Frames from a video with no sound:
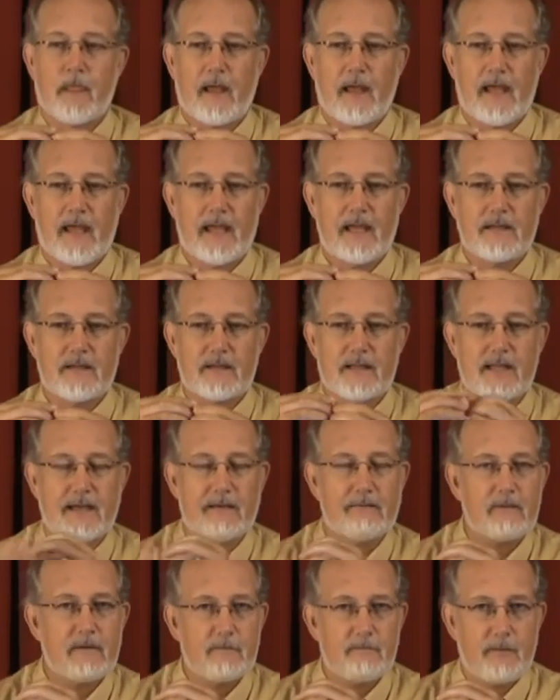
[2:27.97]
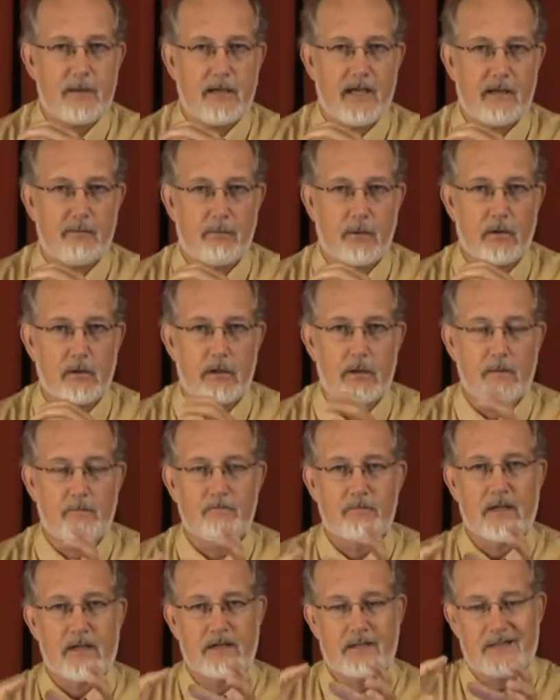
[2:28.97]
and given people
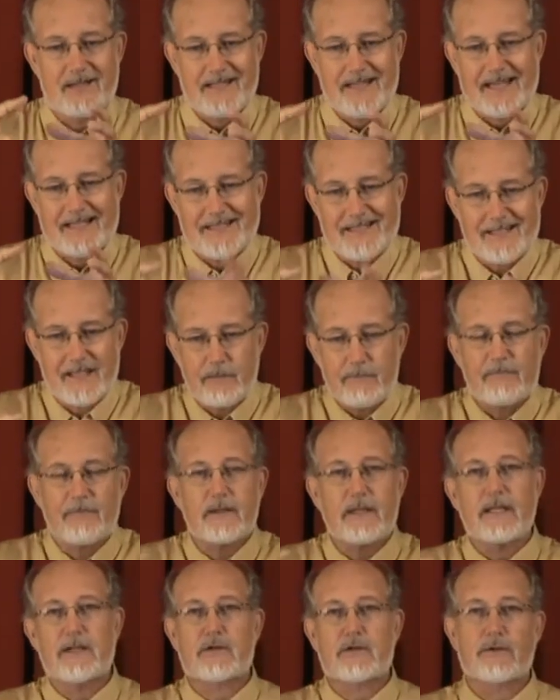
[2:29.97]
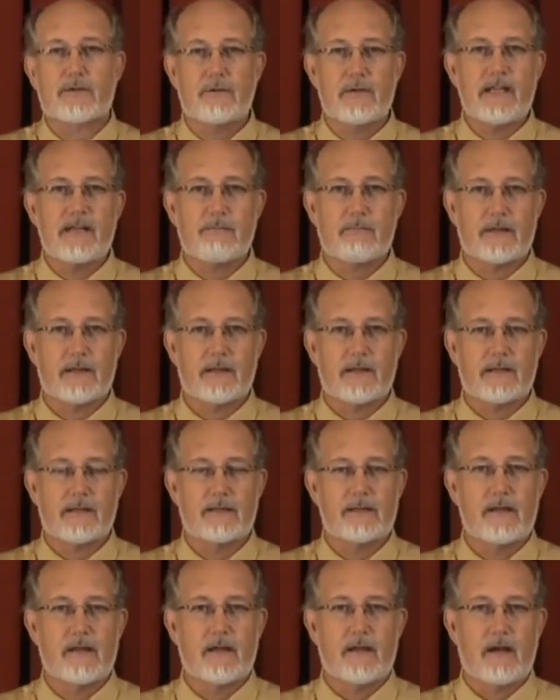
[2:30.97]
a symphony
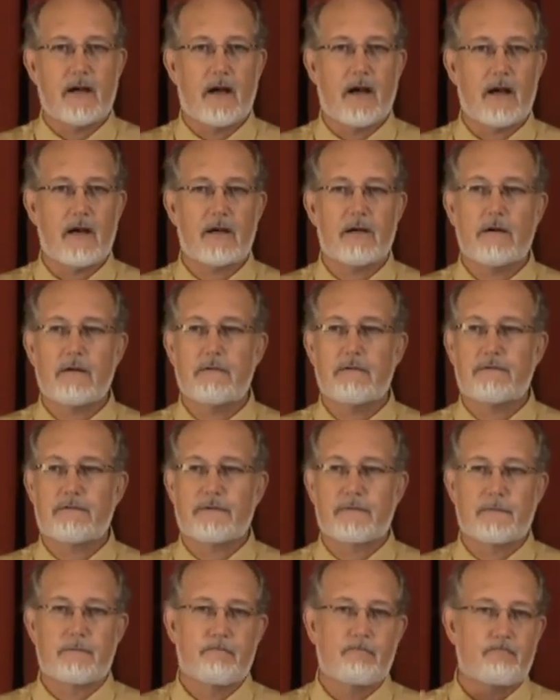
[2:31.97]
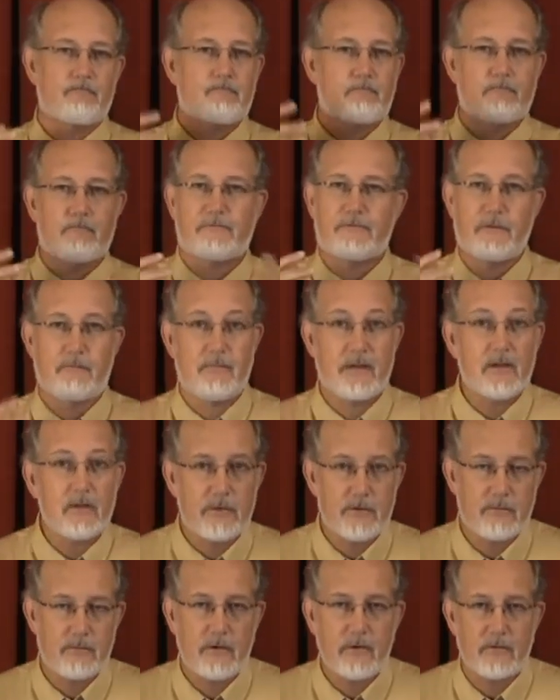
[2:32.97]
treatment of
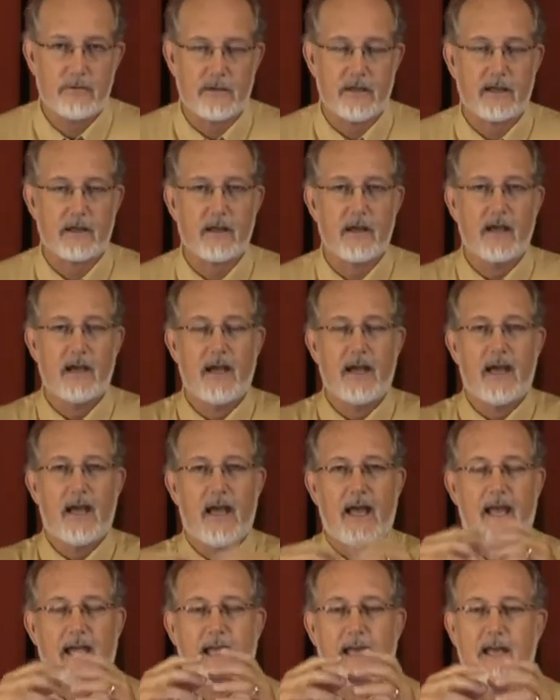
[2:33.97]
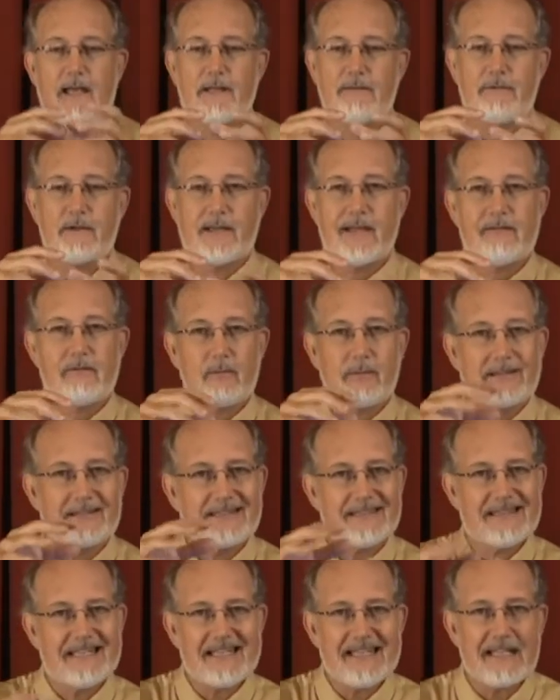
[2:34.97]
familiar music. And if you give them a
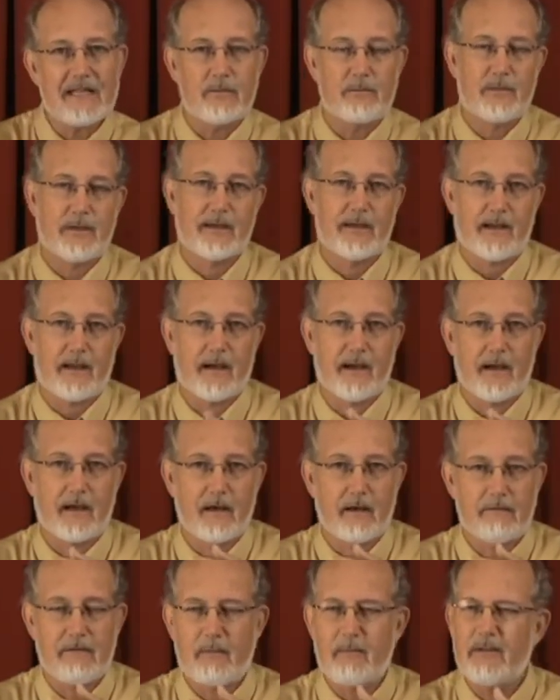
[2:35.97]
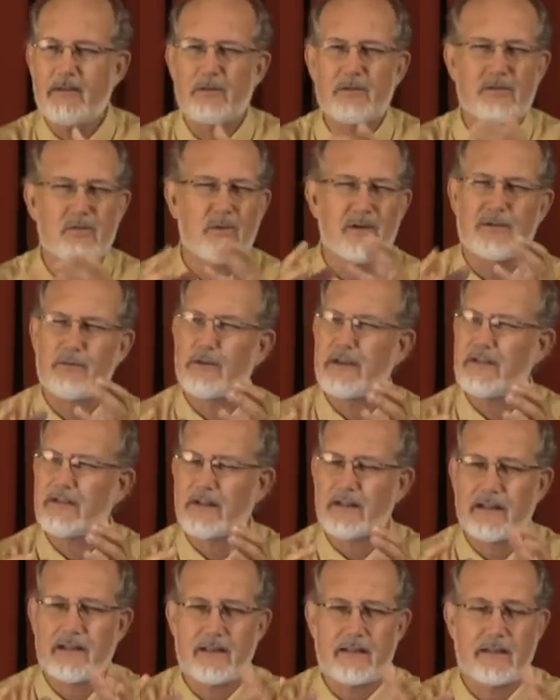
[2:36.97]
little bit of, I mean, there was one
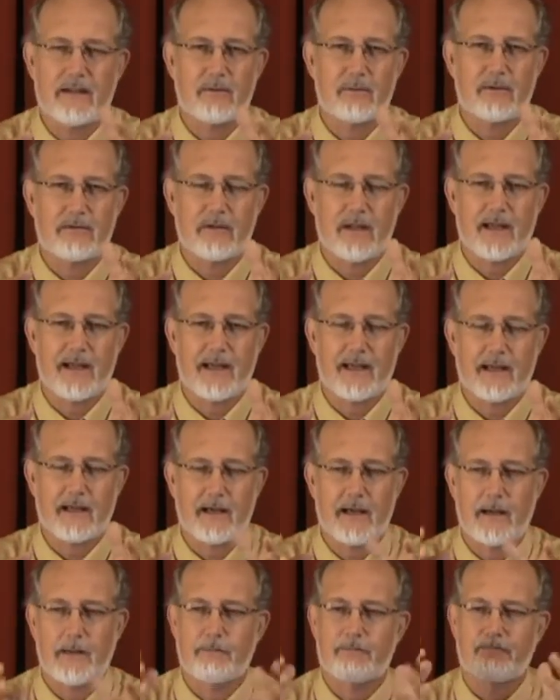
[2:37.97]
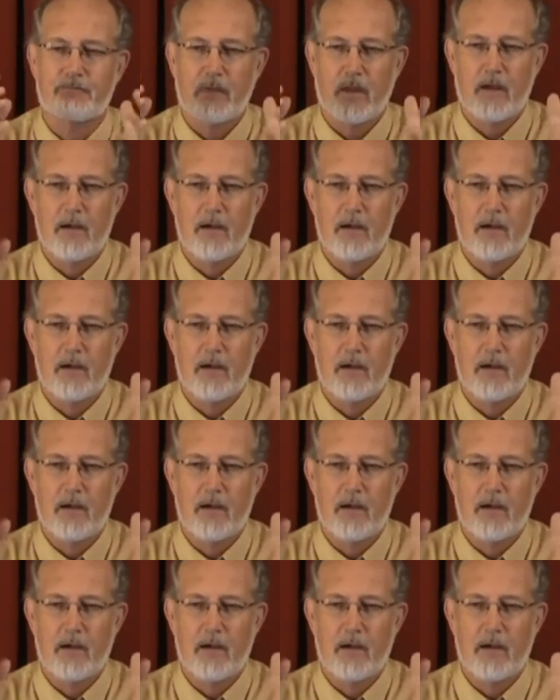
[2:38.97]
recently that was like, um,